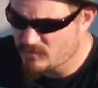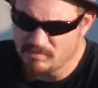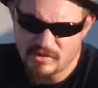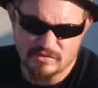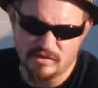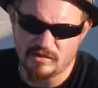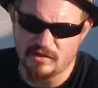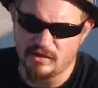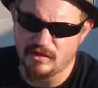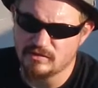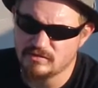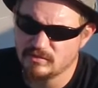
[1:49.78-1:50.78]
Pretty much anything
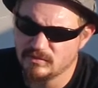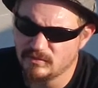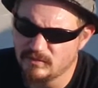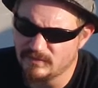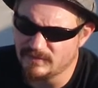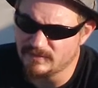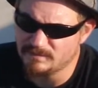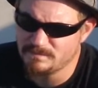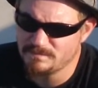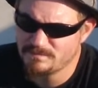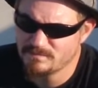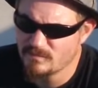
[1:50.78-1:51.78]
is, you know.
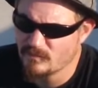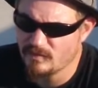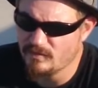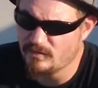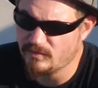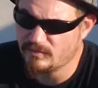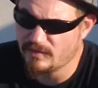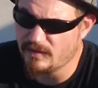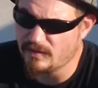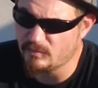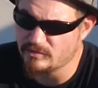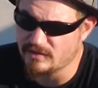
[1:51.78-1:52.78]
Ugh,
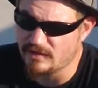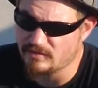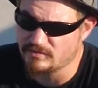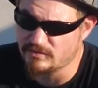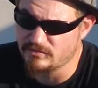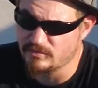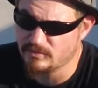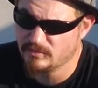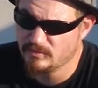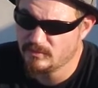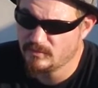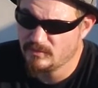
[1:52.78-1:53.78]
God, I wish I had a sister.
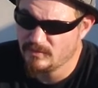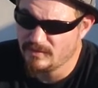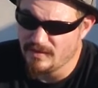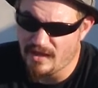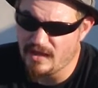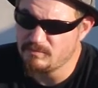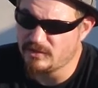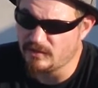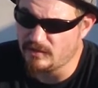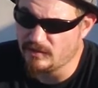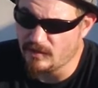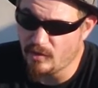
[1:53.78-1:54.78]
I'm kidding.